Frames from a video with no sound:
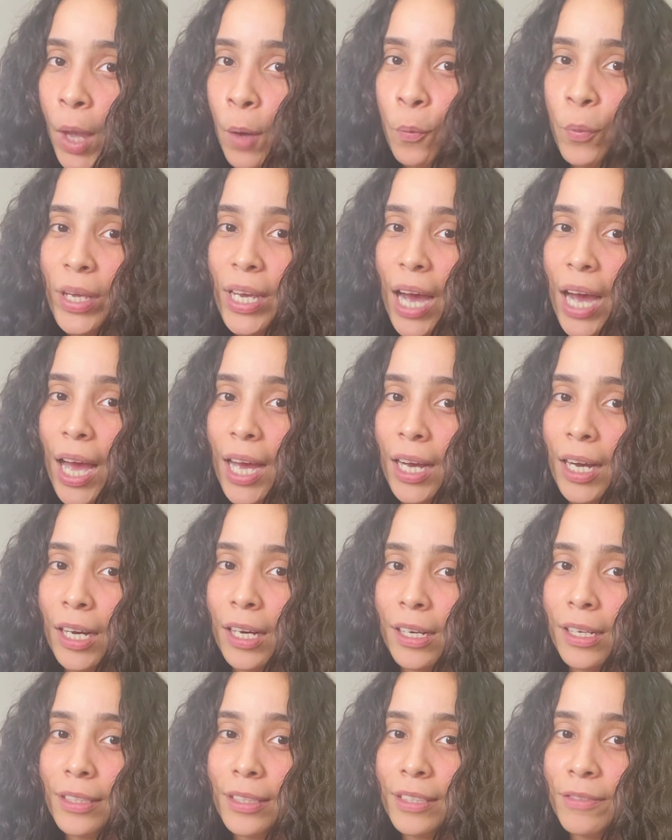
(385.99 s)
We
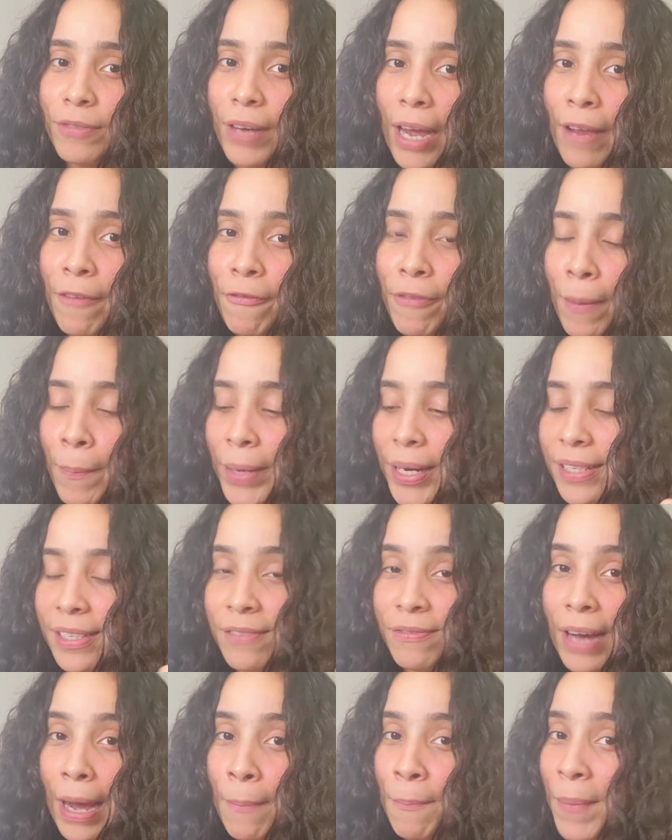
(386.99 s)
got divine feminine,
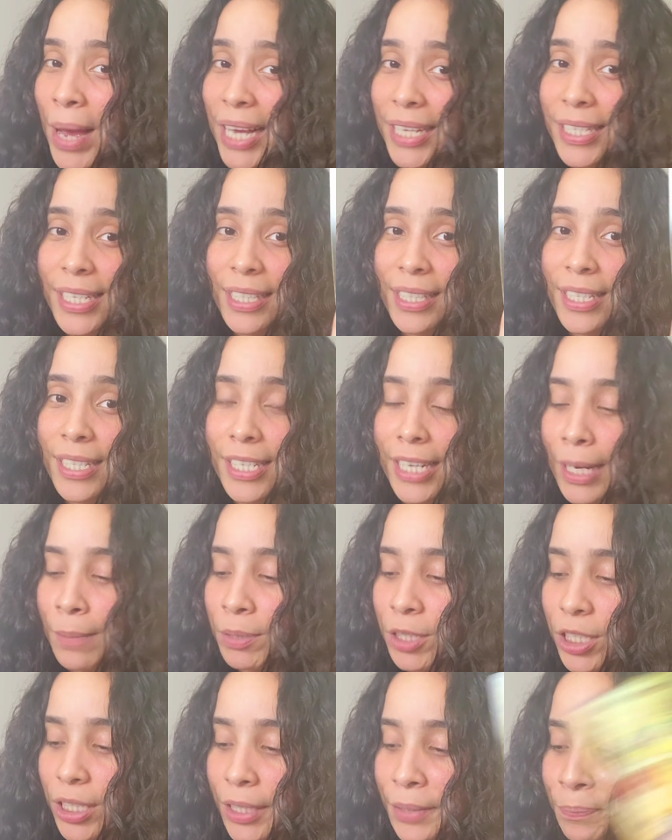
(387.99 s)
divine masculine type
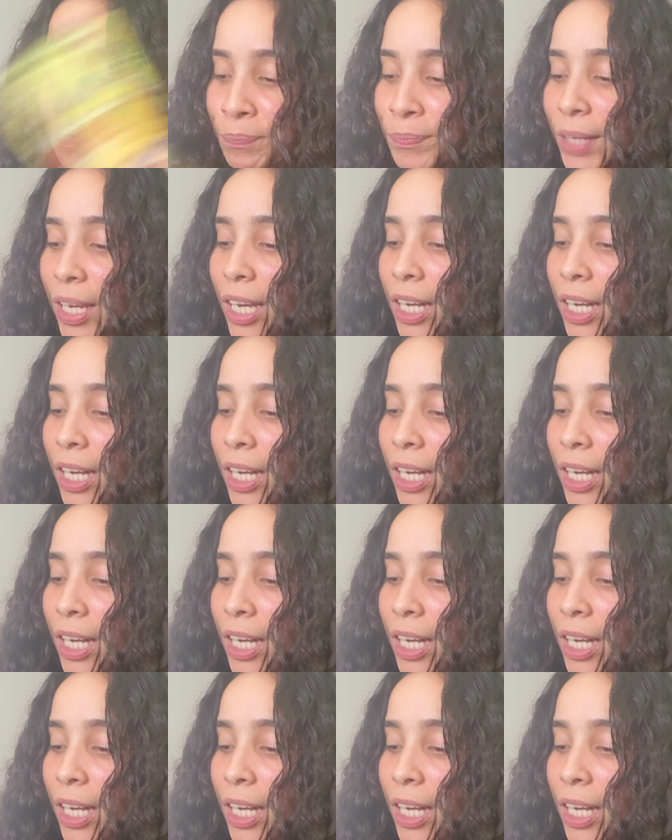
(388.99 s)
shit.